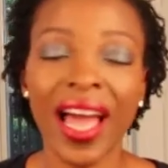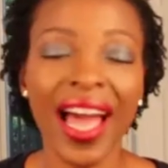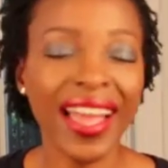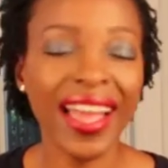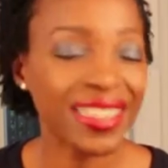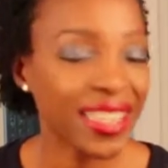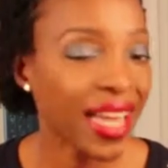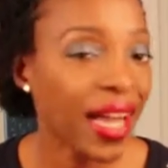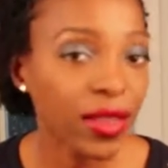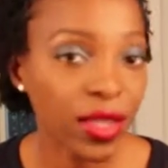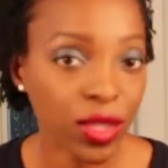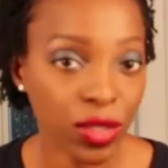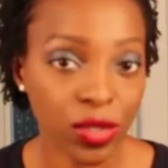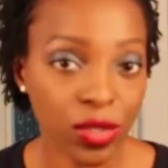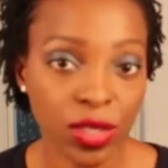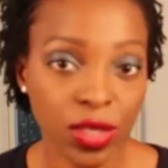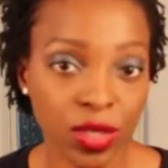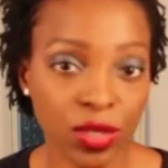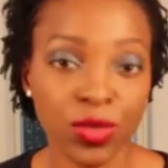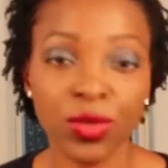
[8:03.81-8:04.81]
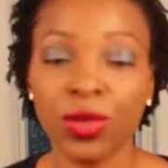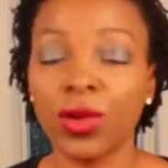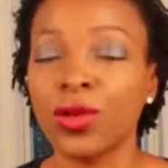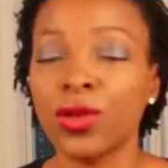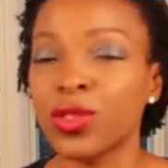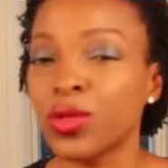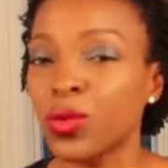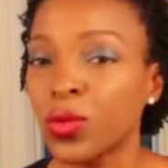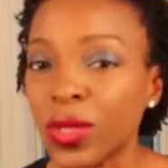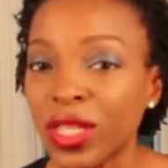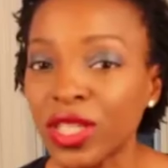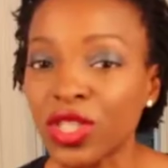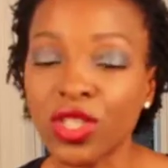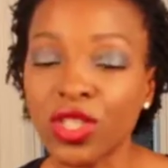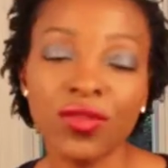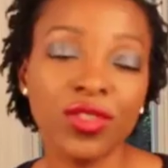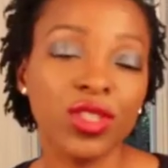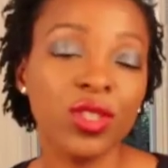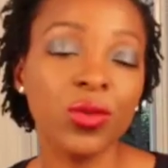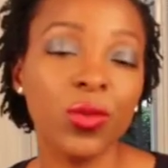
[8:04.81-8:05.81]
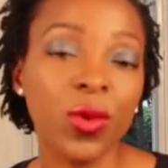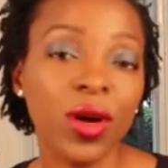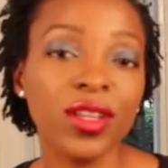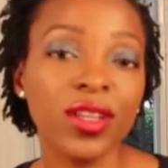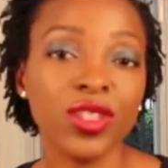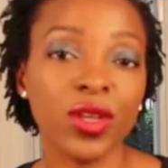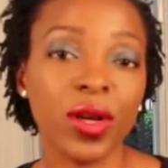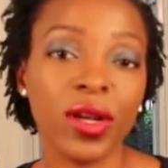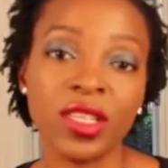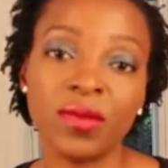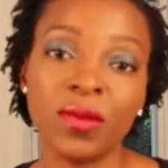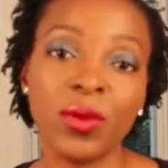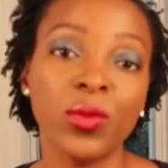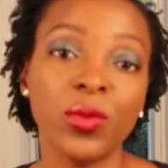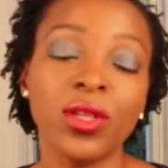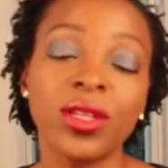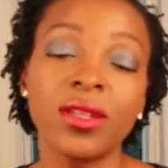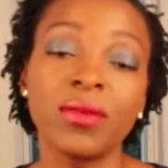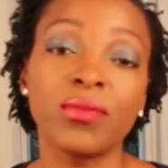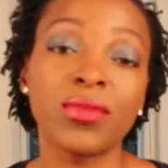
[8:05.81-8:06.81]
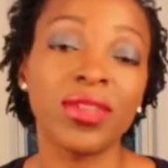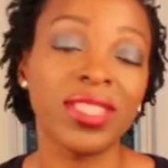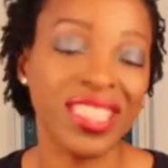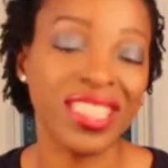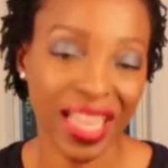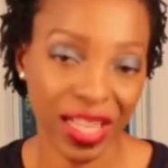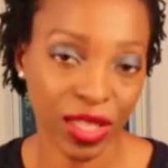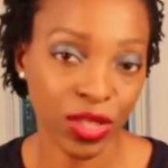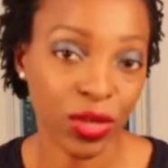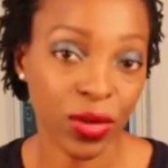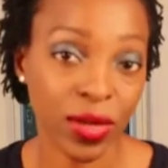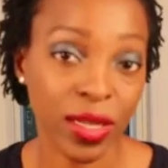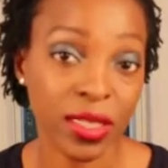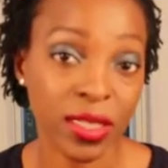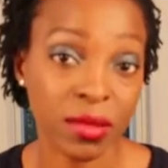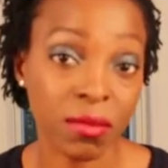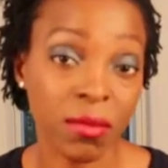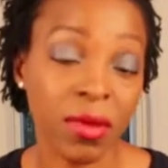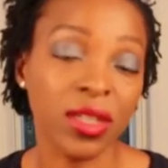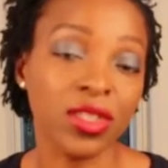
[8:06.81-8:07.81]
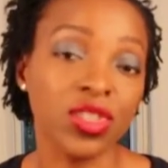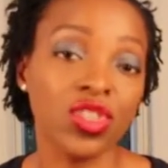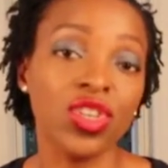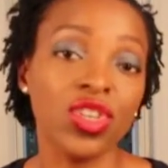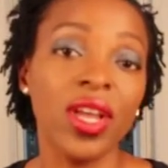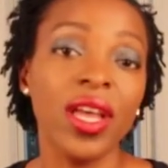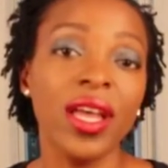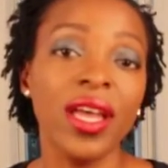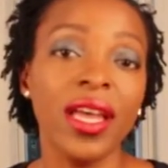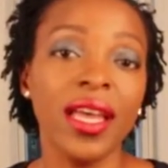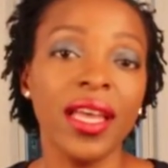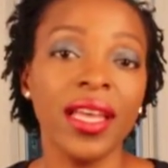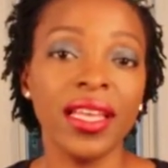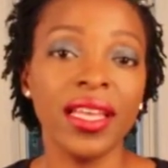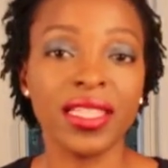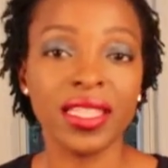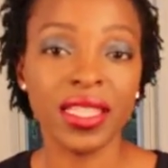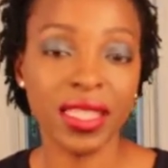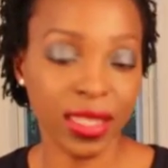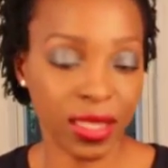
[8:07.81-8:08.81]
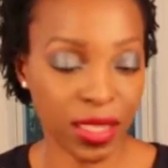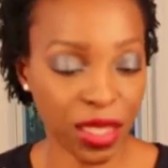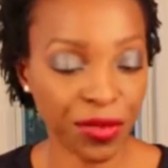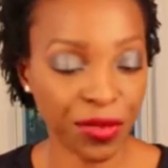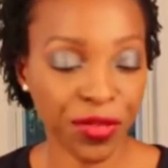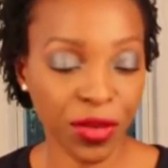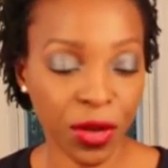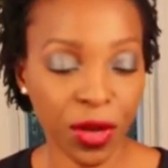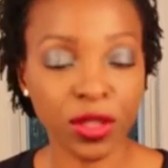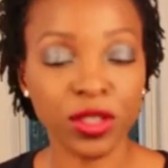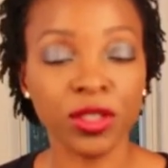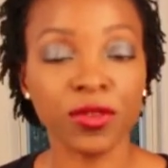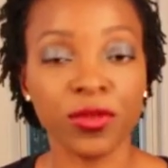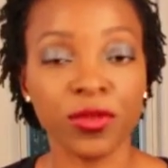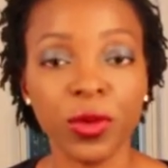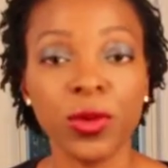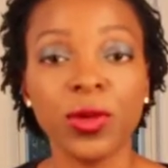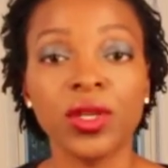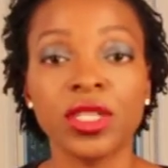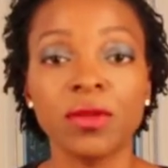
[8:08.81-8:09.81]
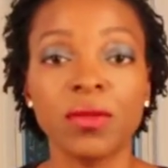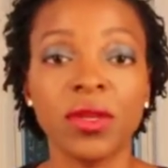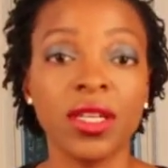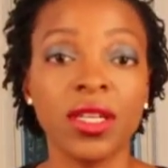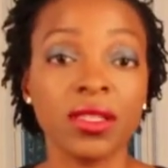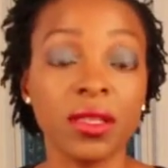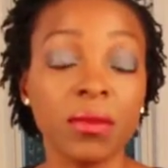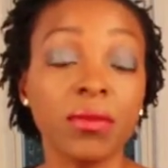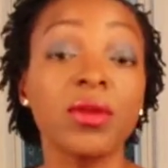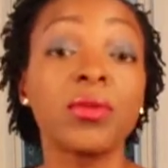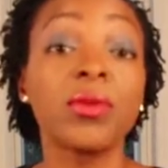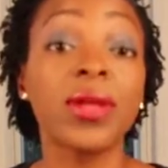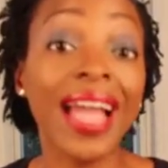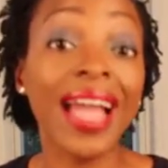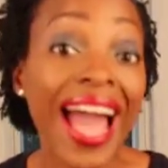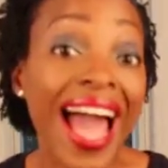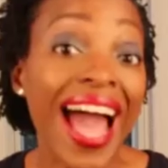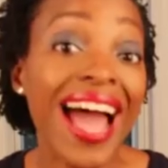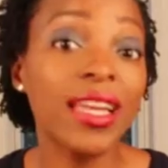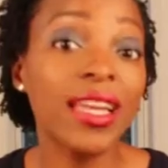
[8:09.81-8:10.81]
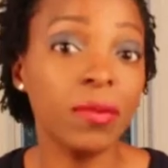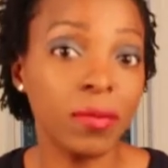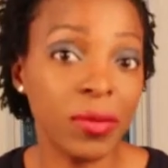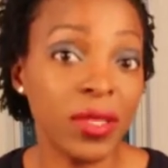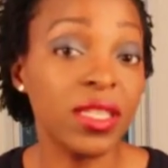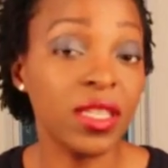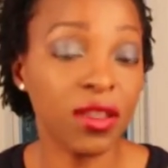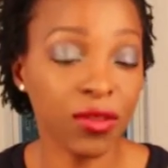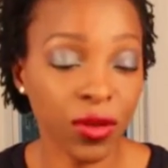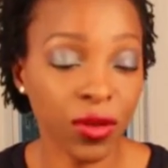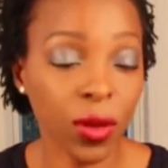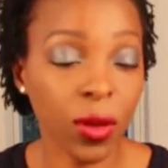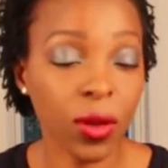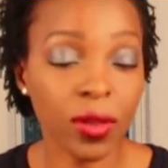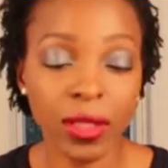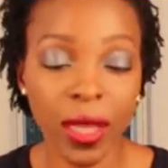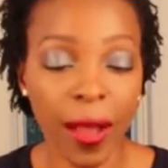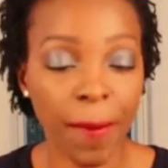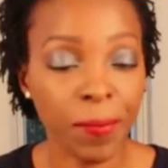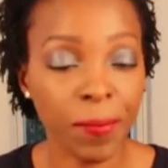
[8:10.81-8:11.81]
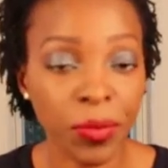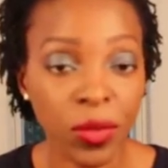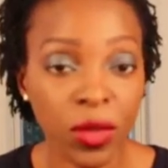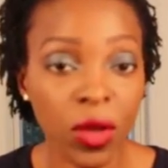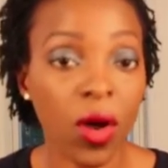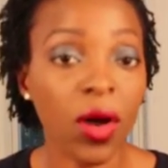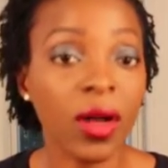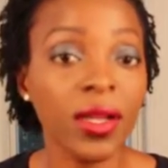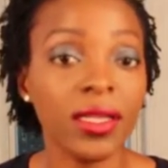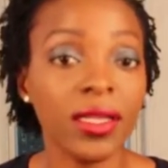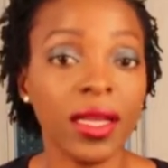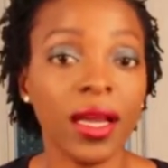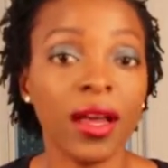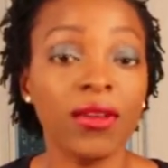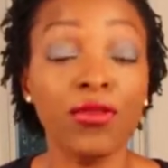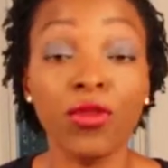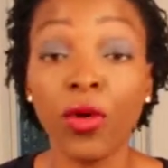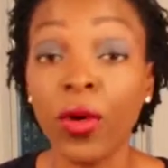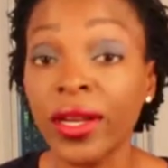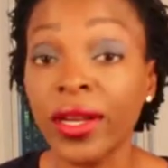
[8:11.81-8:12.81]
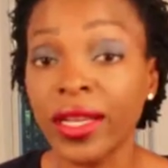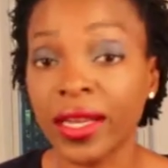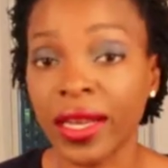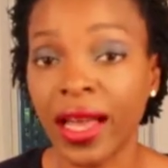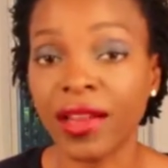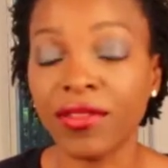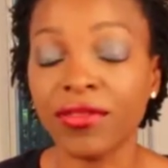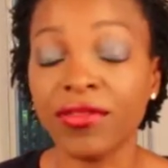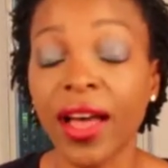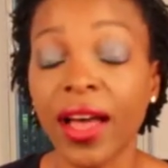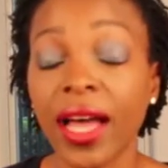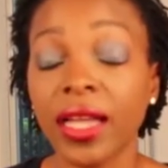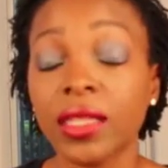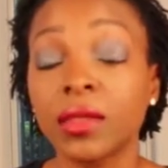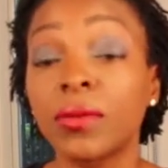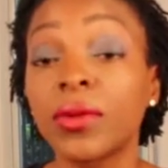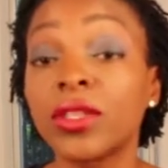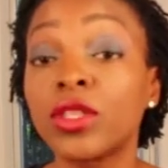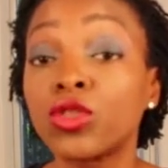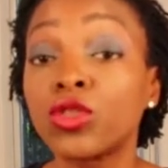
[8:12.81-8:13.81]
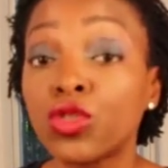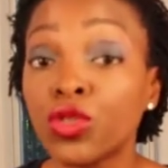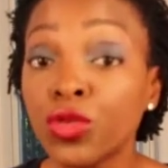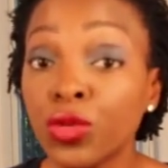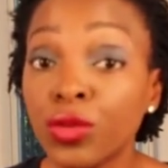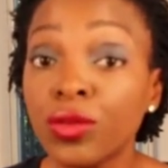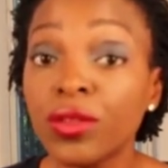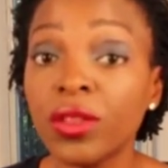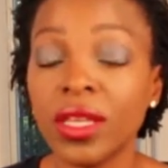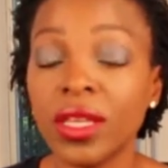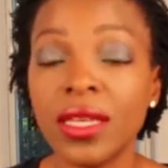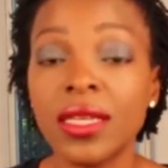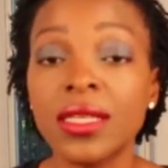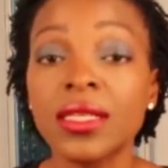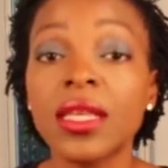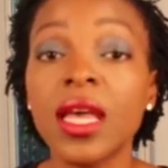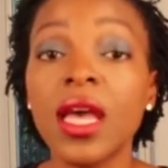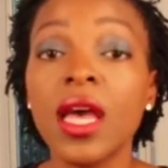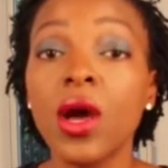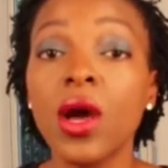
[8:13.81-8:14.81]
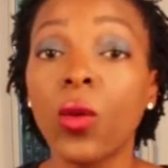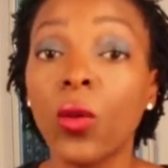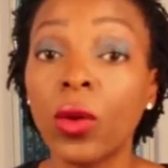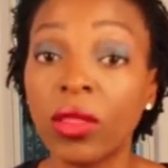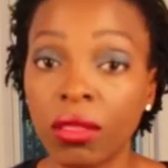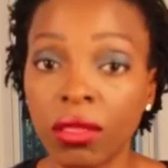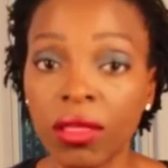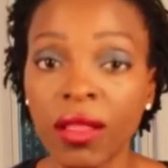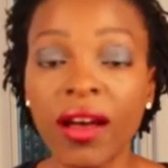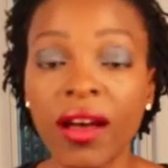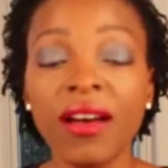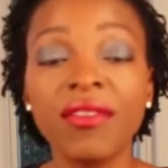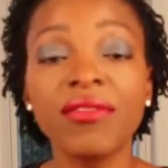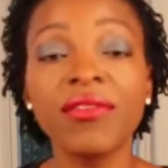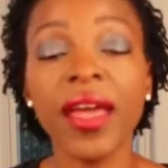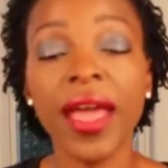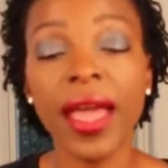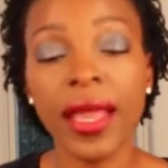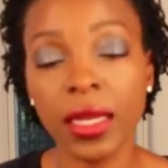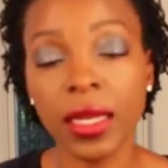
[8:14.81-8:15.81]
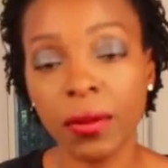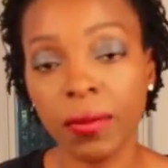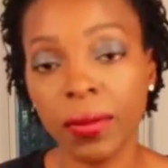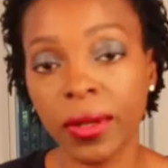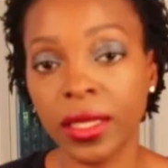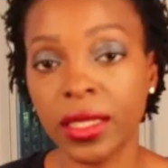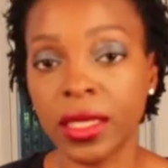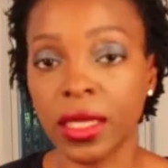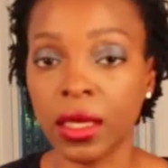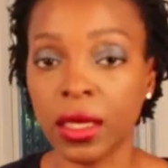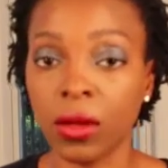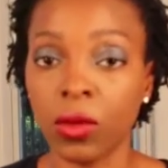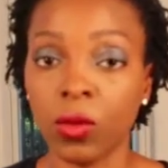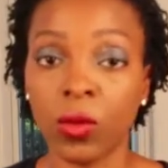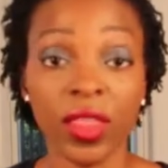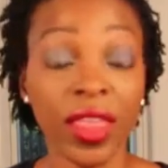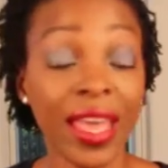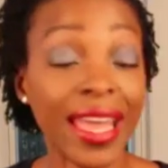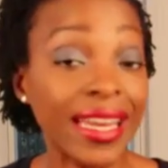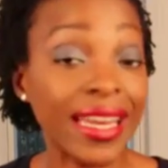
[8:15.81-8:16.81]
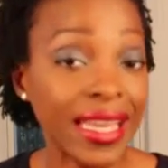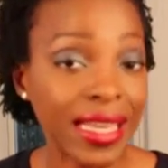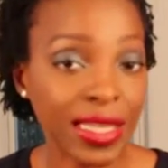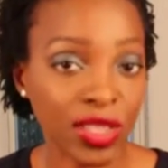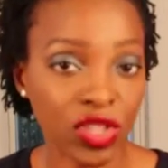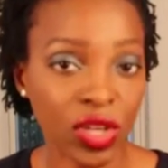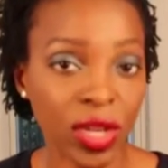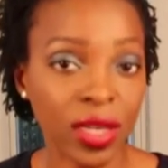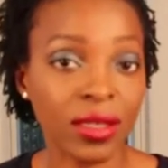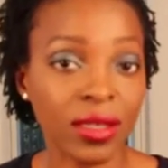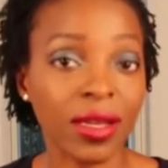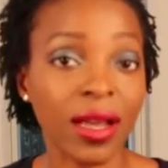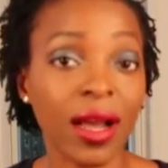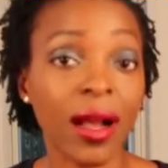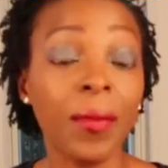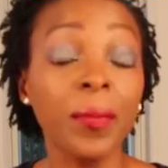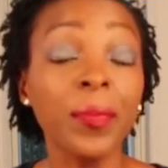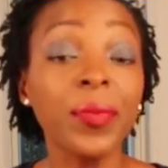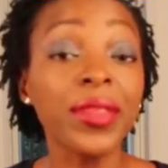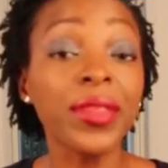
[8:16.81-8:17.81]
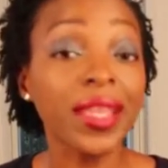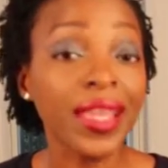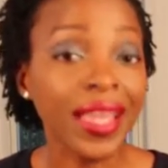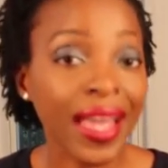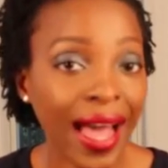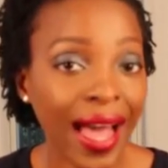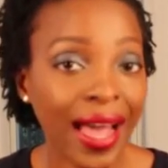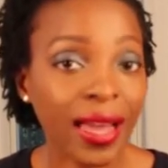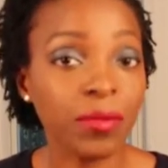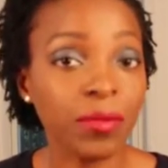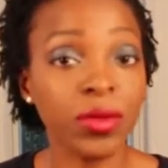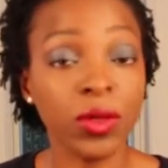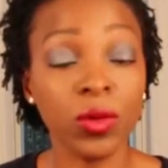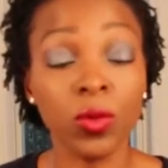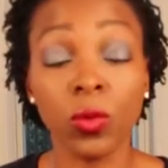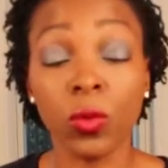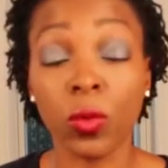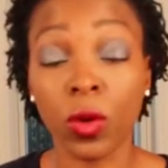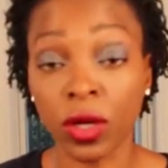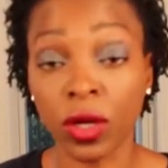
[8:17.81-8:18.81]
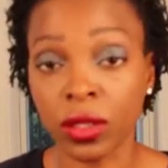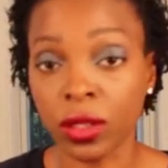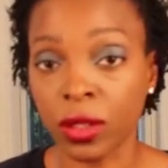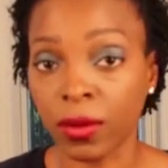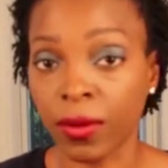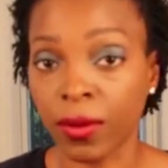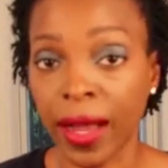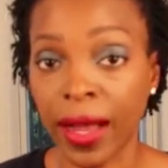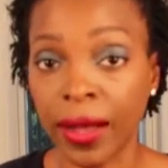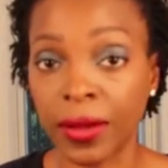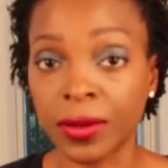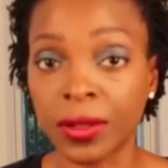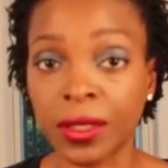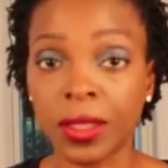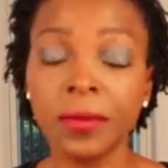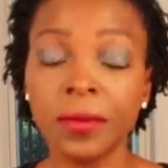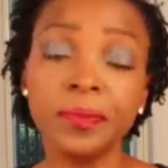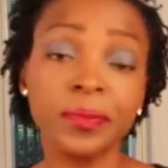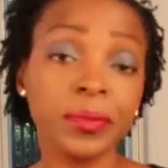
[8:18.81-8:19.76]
I doubt that your sister-in-law is a witch. If she was, your husband wouldn't protect her as much. It's difficult, of course, because some people can be difficult. I'm not avoiding that fact. But the truth is, with love, anybody with any agenda can be worked around.